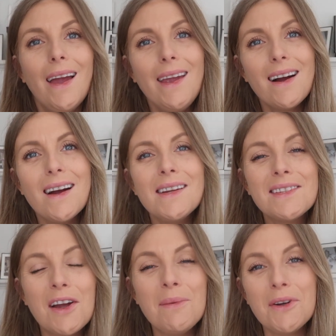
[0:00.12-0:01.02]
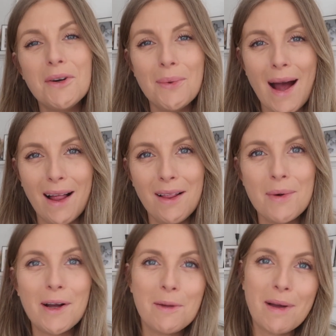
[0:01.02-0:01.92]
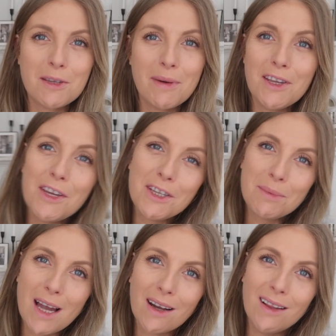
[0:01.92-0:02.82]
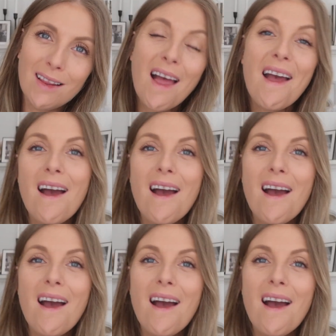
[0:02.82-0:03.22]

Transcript: Hey guys, I hope you're all well. Welcome back to my YouTube channel.